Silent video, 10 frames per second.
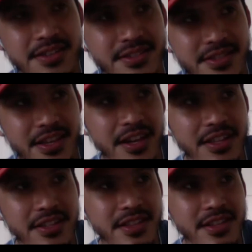Yeah.
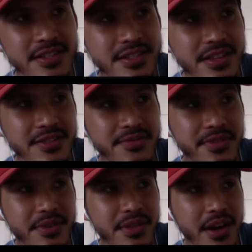There's a
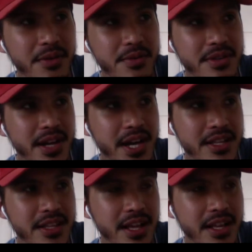few that I would add
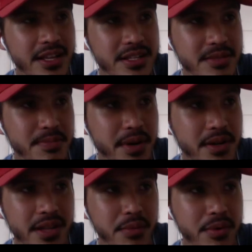in that list, but
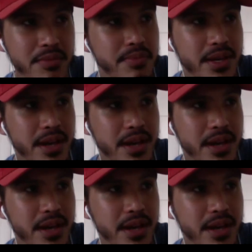they wouldn't be.